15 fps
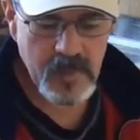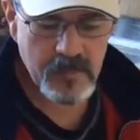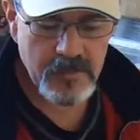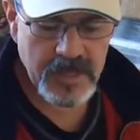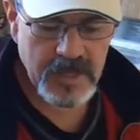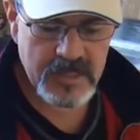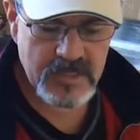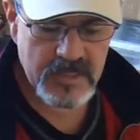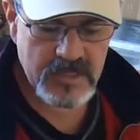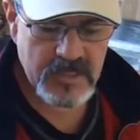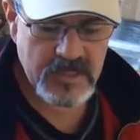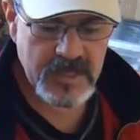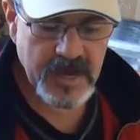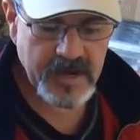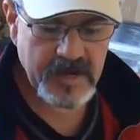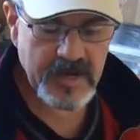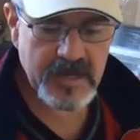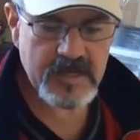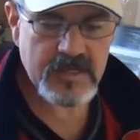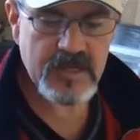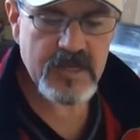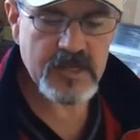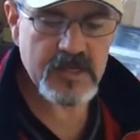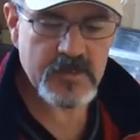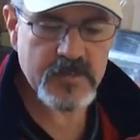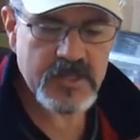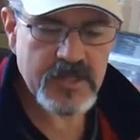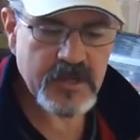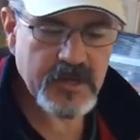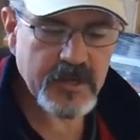because this is acting as the hinge
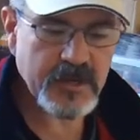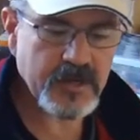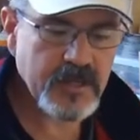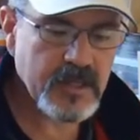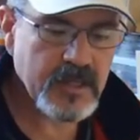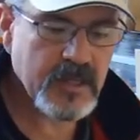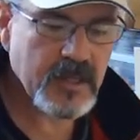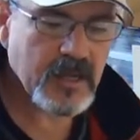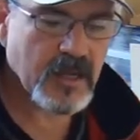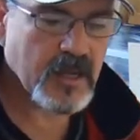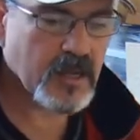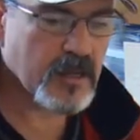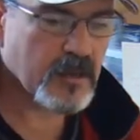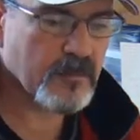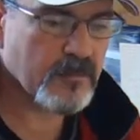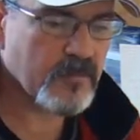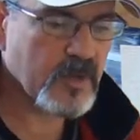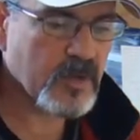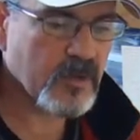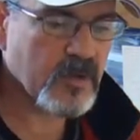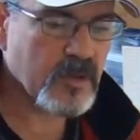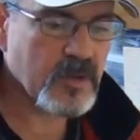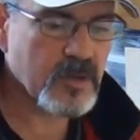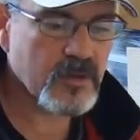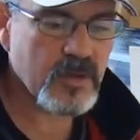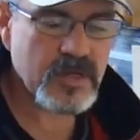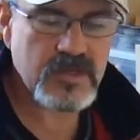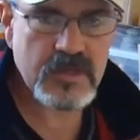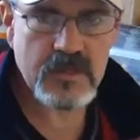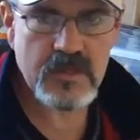material, you know, the glue
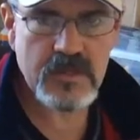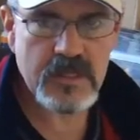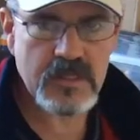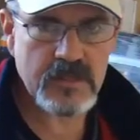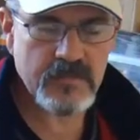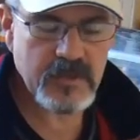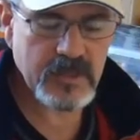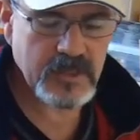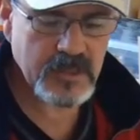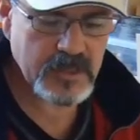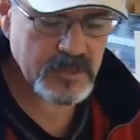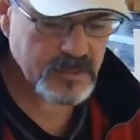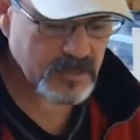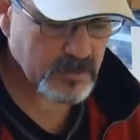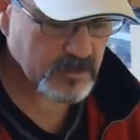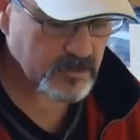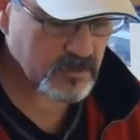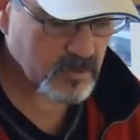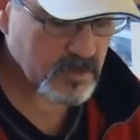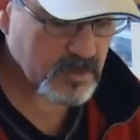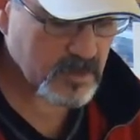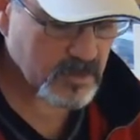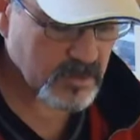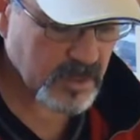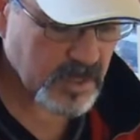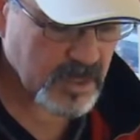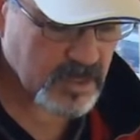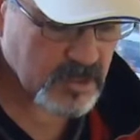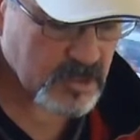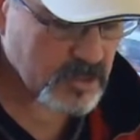doesn't really need to
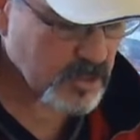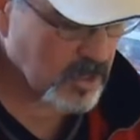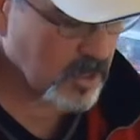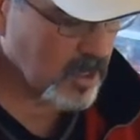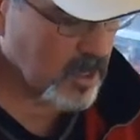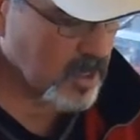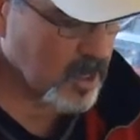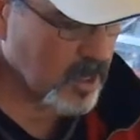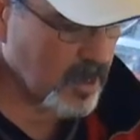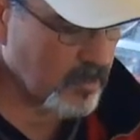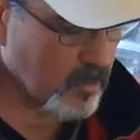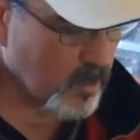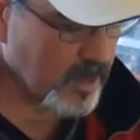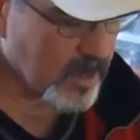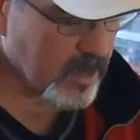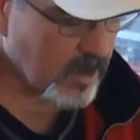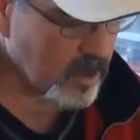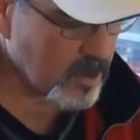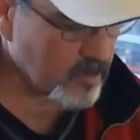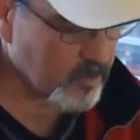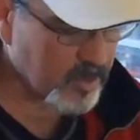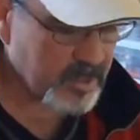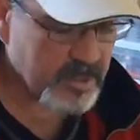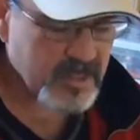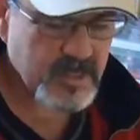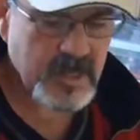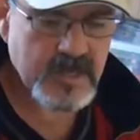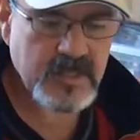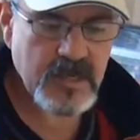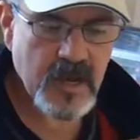hinge. When it all completely
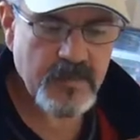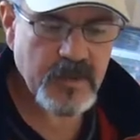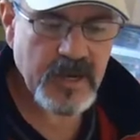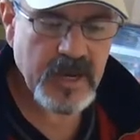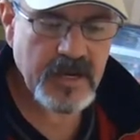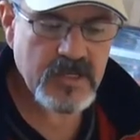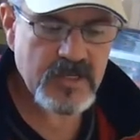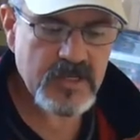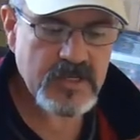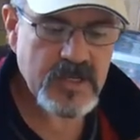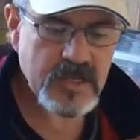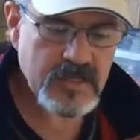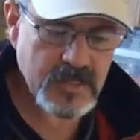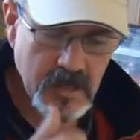sets up, it actually sets